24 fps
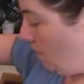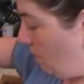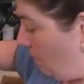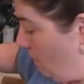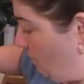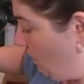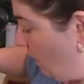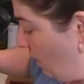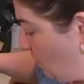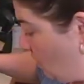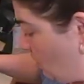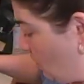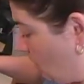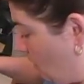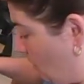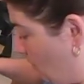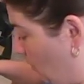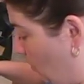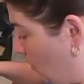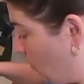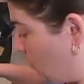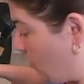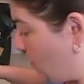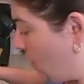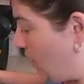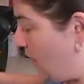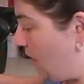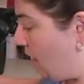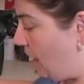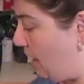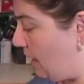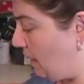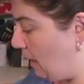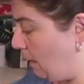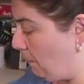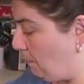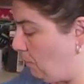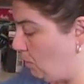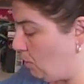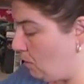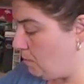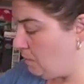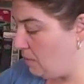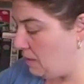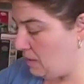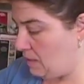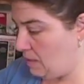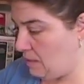vegetables and I put
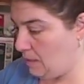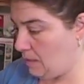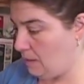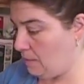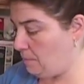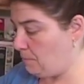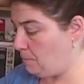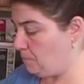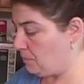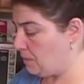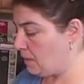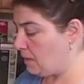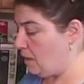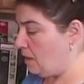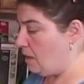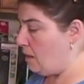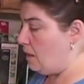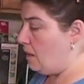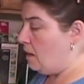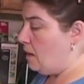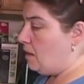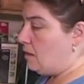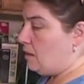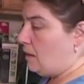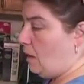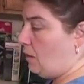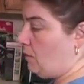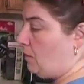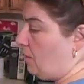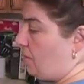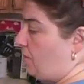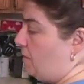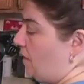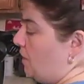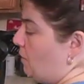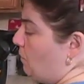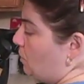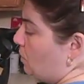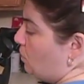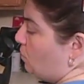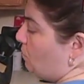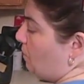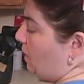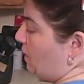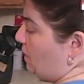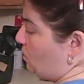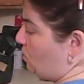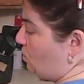them in here. Now the thing when you
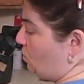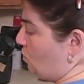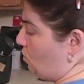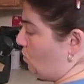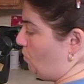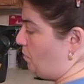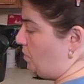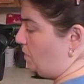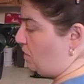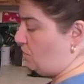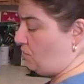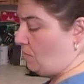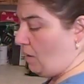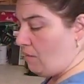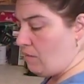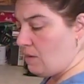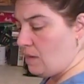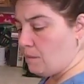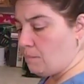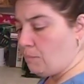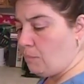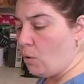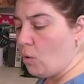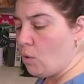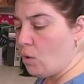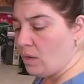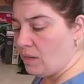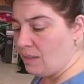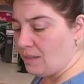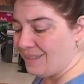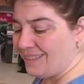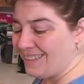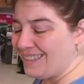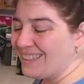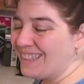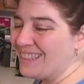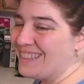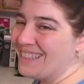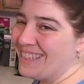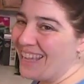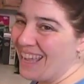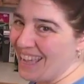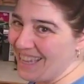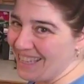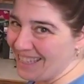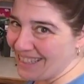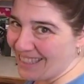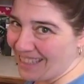make soup, it's very important to
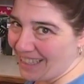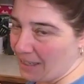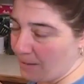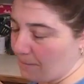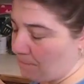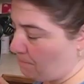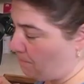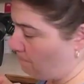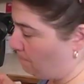taste it.